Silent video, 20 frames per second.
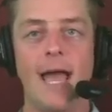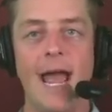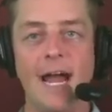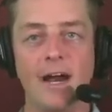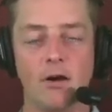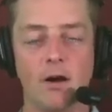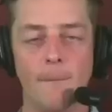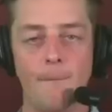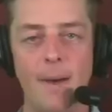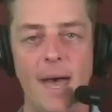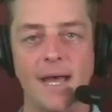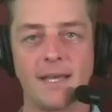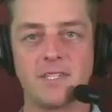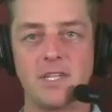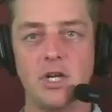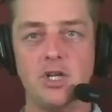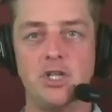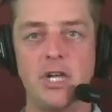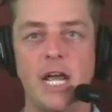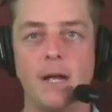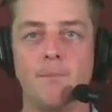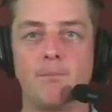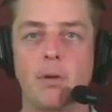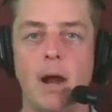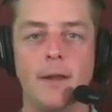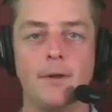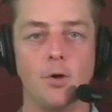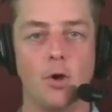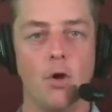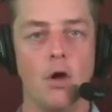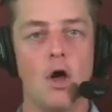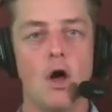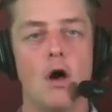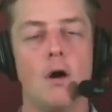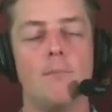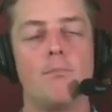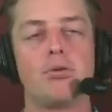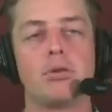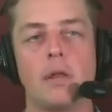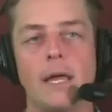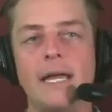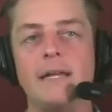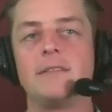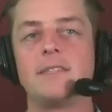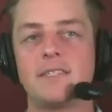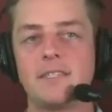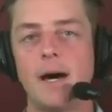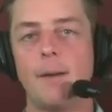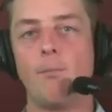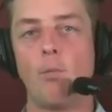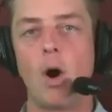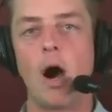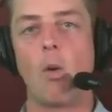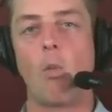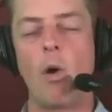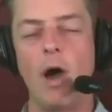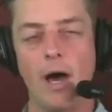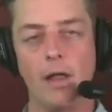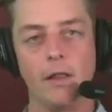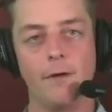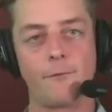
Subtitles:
Aaron Banks, and Jake Brendel played somewhat well.